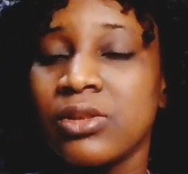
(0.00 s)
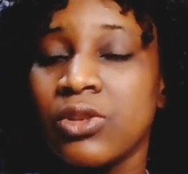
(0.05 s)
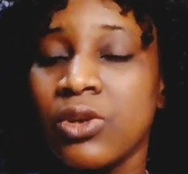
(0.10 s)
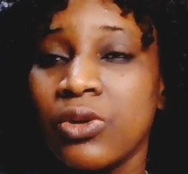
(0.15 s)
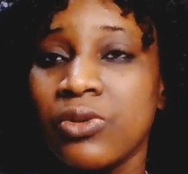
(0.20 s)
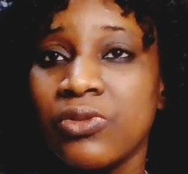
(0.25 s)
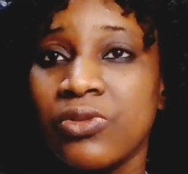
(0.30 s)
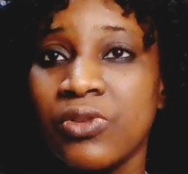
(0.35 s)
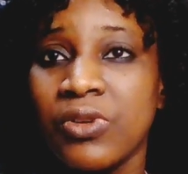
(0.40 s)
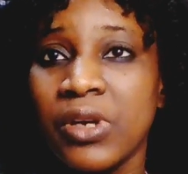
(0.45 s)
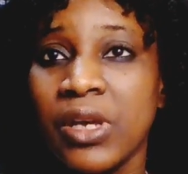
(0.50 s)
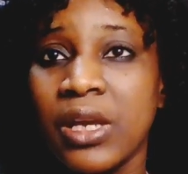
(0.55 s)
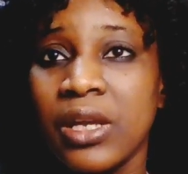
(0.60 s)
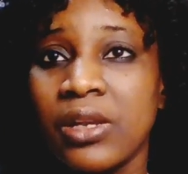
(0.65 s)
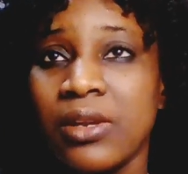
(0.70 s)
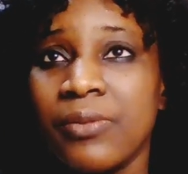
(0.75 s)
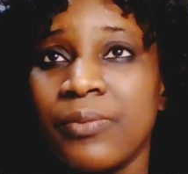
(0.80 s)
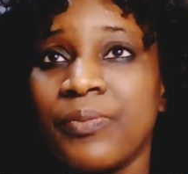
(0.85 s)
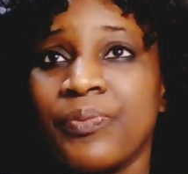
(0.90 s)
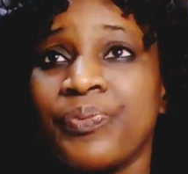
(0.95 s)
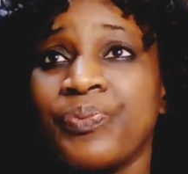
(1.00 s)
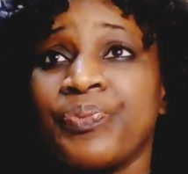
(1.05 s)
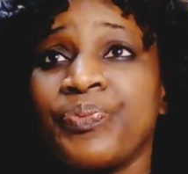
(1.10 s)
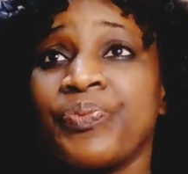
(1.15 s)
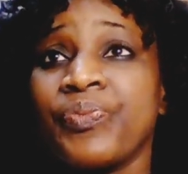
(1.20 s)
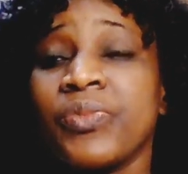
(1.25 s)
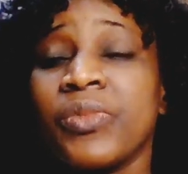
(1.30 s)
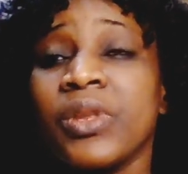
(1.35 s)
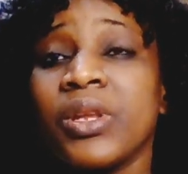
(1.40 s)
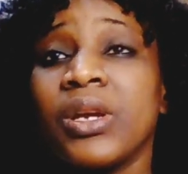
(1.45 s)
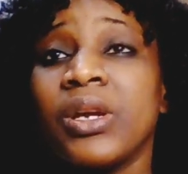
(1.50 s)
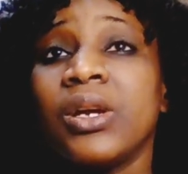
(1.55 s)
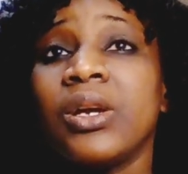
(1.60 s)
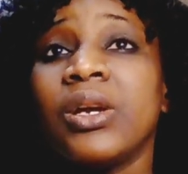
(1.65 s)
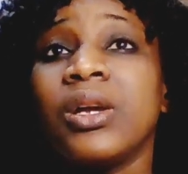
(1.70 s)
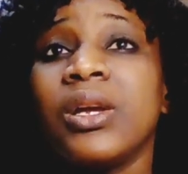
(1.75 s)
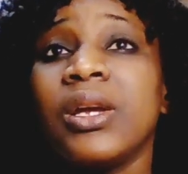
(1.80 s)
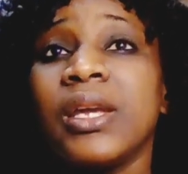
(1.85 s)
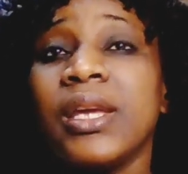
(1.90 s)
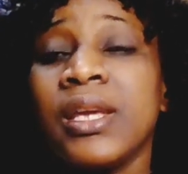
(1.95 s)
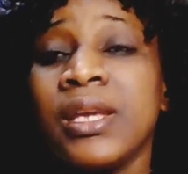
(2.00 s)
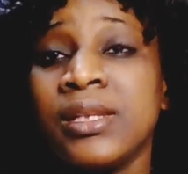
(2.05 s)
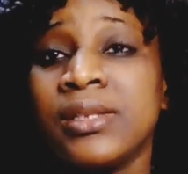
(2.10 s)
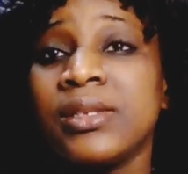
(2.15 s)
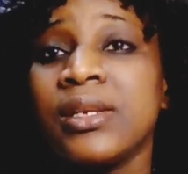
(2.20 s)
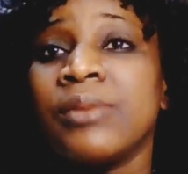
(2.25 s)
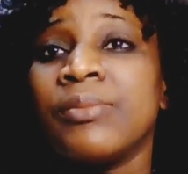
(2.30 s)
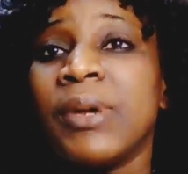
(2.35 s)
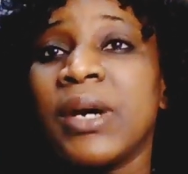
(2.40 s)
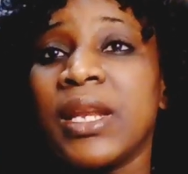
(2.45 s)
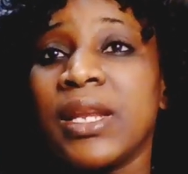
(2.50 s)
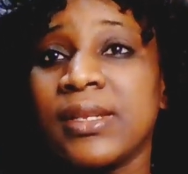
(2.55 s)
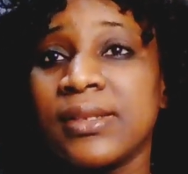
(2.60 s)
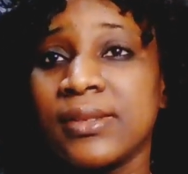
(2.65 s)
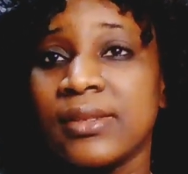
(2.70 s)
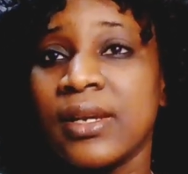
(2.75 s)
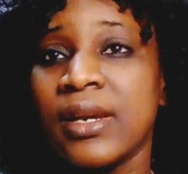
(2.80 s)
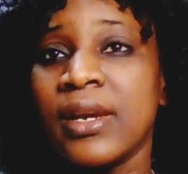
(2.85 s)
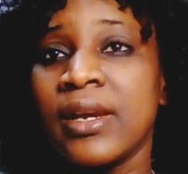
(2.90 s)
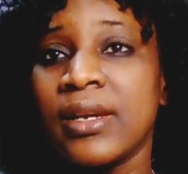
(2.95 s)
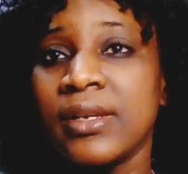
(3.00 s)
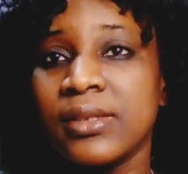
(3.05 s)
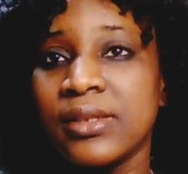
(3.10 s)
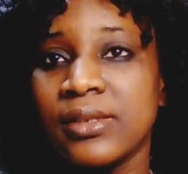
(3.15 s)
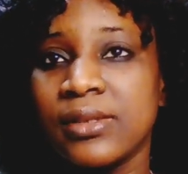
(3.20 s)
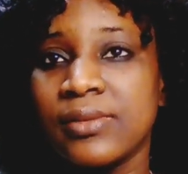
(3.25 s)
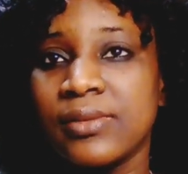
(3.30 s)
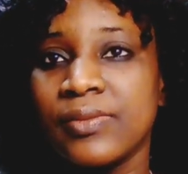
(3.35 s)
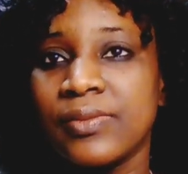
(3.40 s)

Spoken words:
Don't forget, eat a balanced diet.